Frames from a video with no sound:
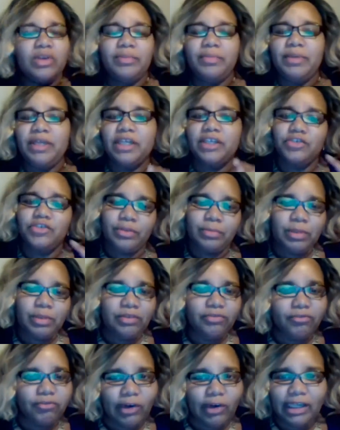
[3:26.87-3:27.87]
want to be extremely
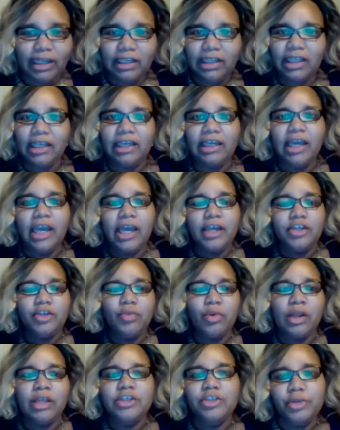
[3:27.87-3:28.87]
friendly.
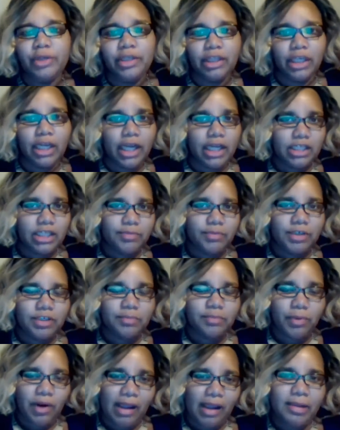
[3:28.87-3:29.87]
You want to treat the customer's
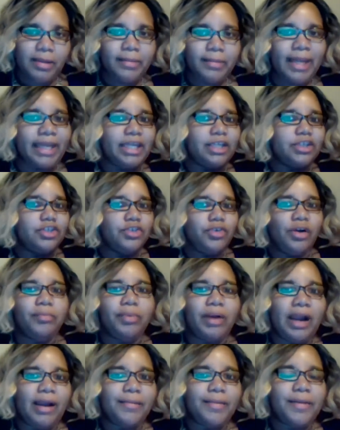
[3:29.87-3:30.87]
problem like it's your
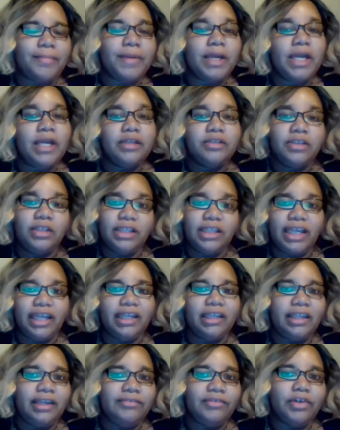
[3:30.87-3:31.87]
problem, so that they
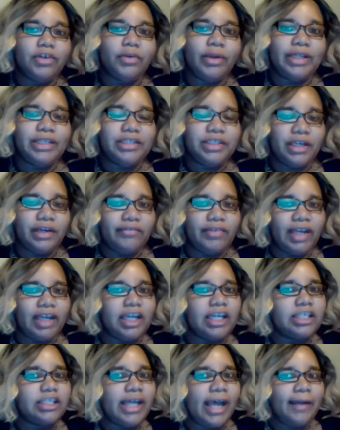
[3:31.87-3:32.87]
can leave you a great survey.
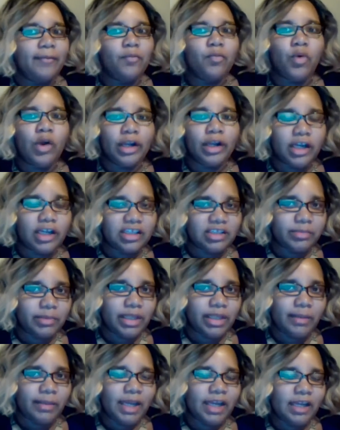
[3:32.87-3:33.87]
Because that one
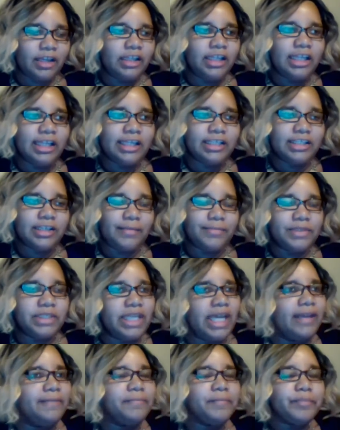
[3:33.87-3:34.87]
customer that's
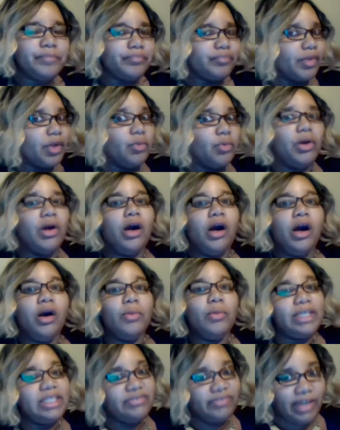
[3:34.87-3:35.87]
upset will
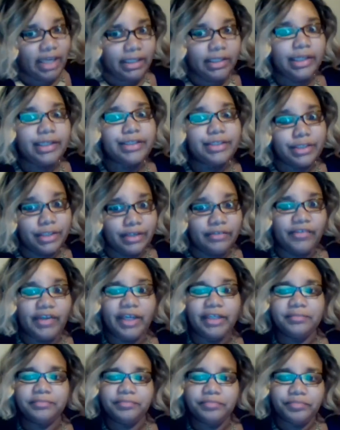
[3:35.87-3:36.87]
always find that
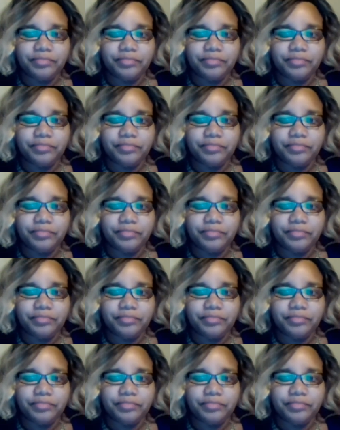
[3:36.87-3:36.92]
survey.